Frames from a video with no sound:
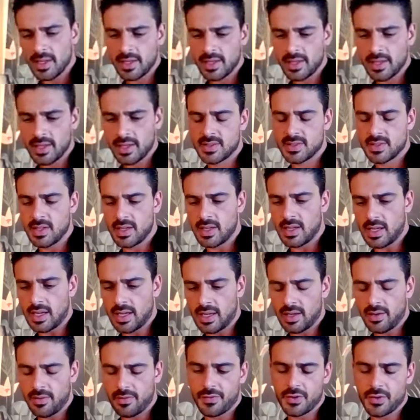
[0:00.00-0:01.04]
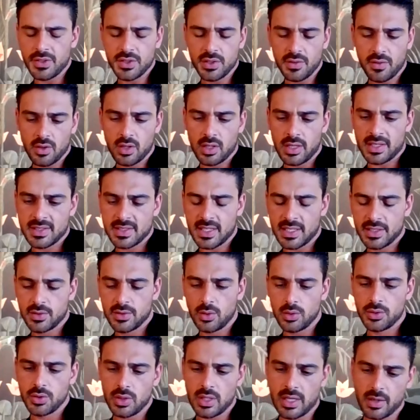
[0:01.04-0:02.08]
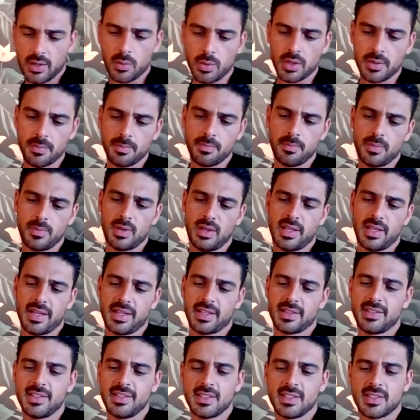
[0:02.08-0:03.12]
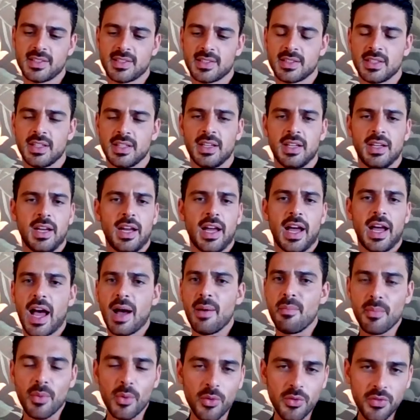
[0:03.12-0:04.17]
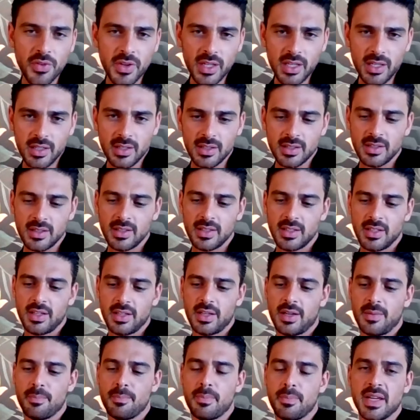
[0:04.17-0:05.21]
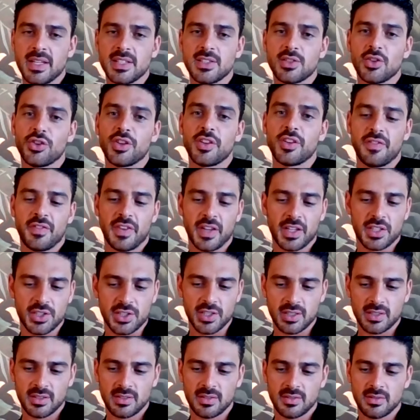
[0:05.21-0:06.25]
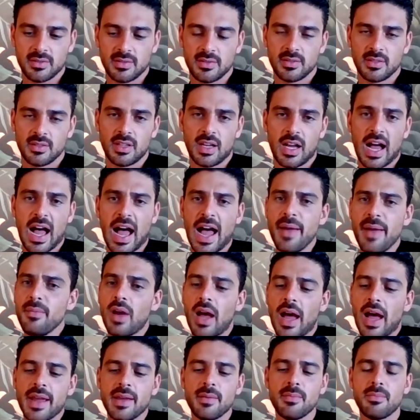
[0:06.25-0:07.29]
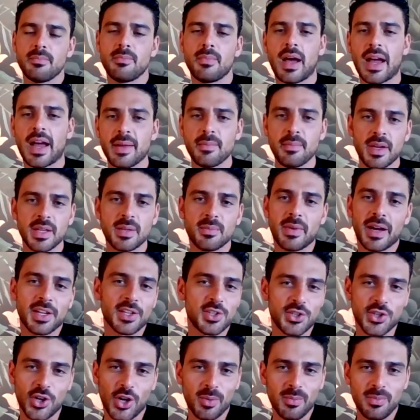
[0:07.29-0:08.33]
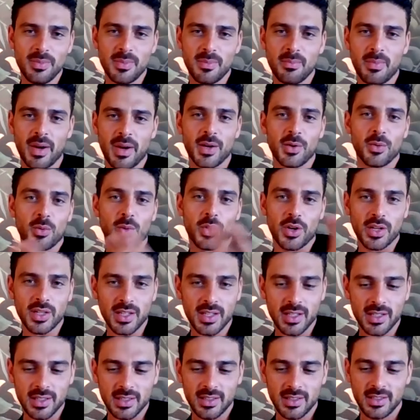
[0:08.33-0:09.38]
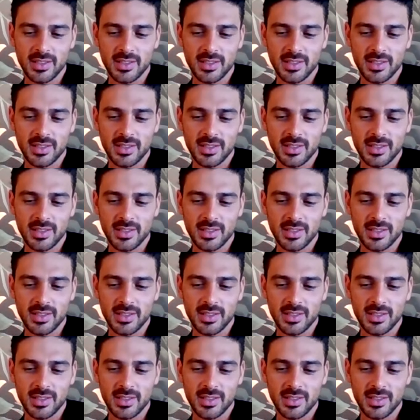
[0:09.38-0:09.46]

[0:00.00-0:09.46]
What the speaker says: it's first of all, as I told you, like, we're like, this is a movie based on the fiction. I made my job, my work.